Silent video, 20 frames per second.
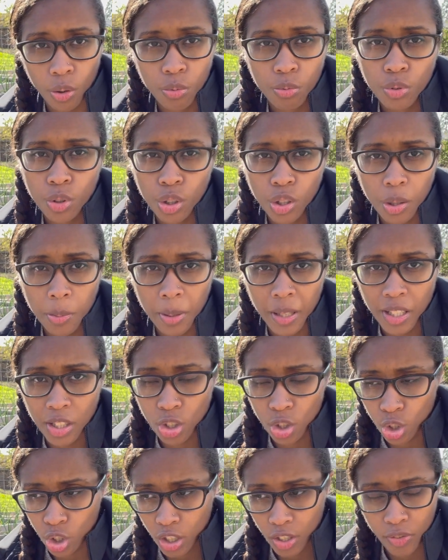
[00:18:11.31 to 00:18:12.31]
newly planted
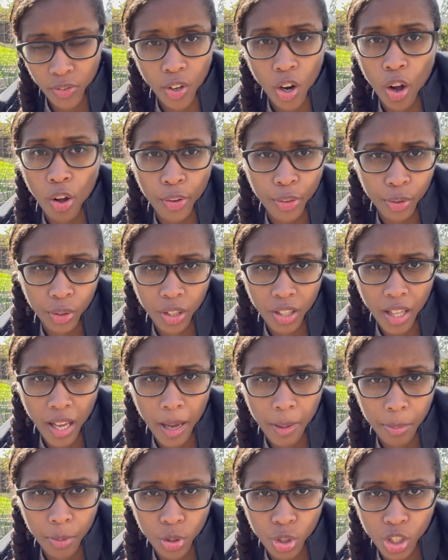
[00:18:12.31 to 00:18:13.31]
trees for all 3 of the
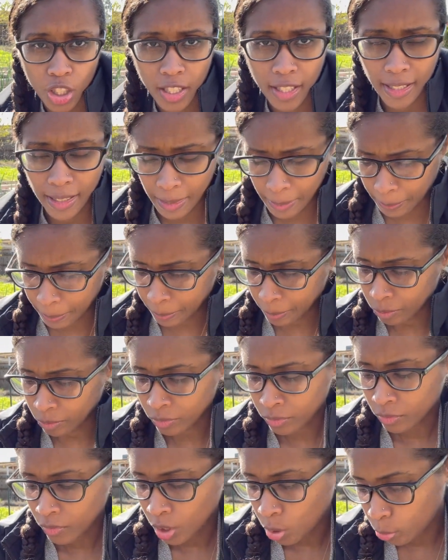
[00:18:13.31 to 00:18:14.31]
apple trees,
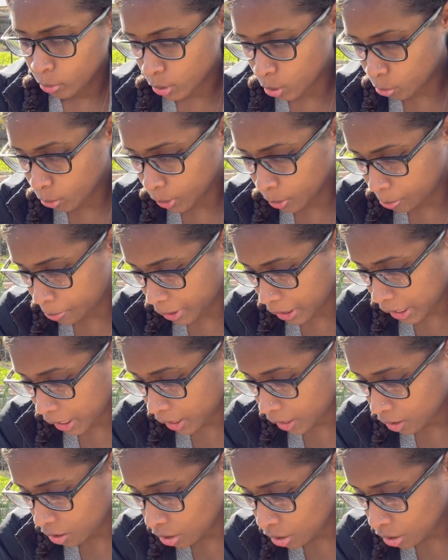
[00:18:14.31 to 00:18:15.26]
which will be